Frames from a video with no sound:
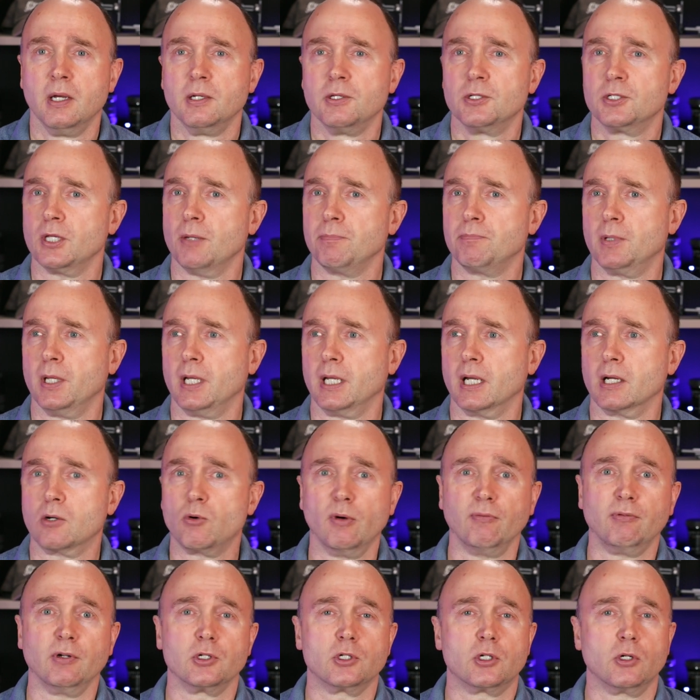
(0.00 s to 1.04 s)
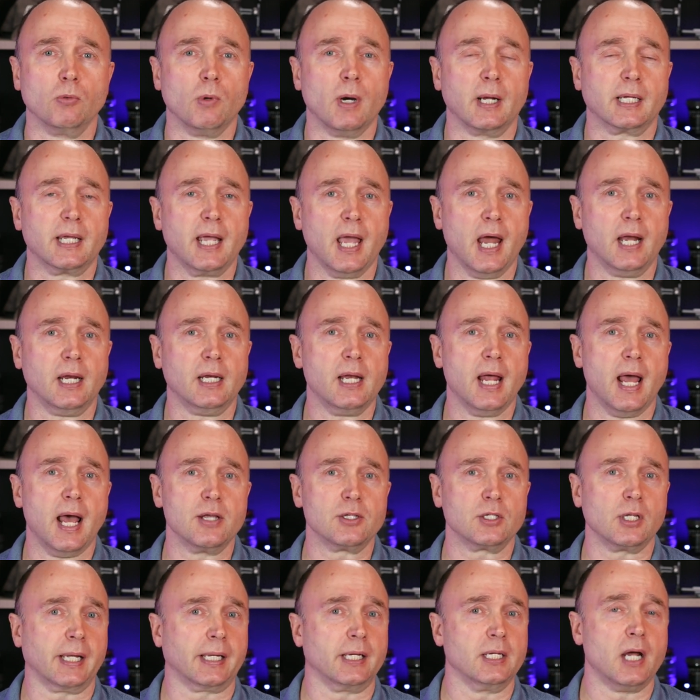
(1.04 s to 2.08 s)
something equivalent to what Canon
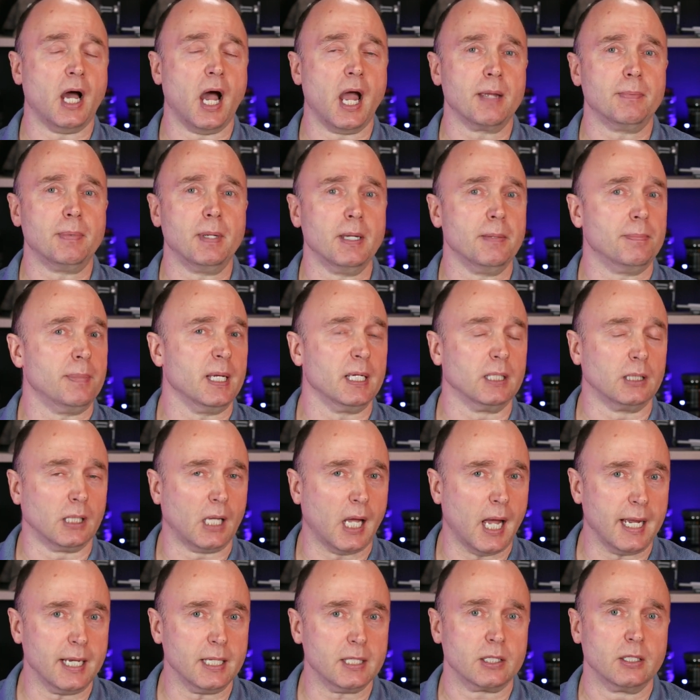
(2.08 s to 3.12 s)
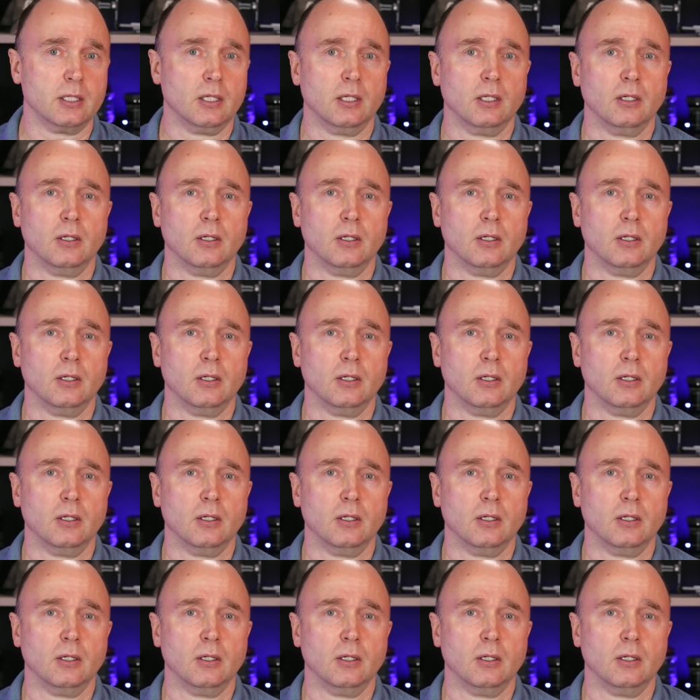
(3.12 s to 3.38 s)
has, like an IPB Lite,